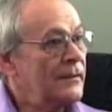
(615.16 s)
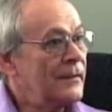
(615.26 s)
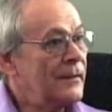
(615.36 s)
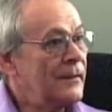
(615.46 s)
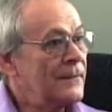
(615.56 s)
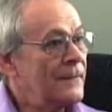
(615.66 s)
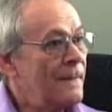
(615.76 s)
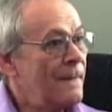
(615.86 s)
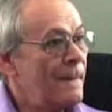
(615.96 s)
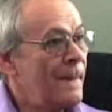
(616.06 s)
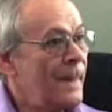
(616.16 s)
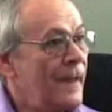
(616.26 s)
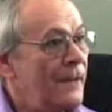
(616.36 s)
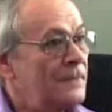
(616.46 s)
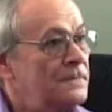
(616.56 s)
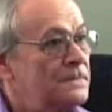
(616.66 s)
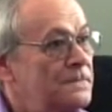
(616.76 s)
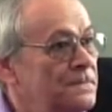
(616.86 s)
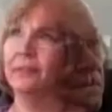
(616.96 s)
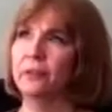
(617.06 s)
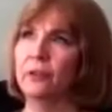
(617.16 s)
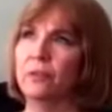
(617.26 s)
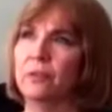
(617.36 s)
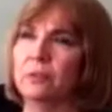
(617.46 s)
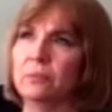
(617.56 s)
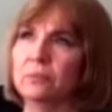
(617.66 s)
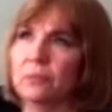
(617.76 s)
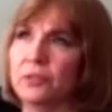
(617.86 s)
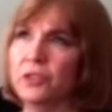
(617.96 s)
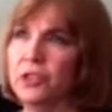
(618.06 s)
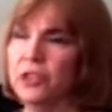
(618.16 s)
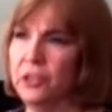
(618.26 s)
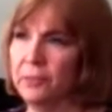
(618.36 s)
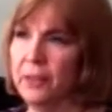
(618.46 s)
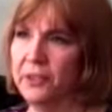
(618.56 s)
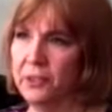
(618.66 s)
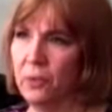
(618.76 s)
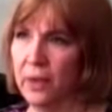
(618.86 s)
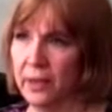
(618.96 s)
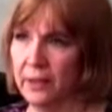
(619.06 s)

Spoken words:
Do you see any leftover? Well, she's passed away.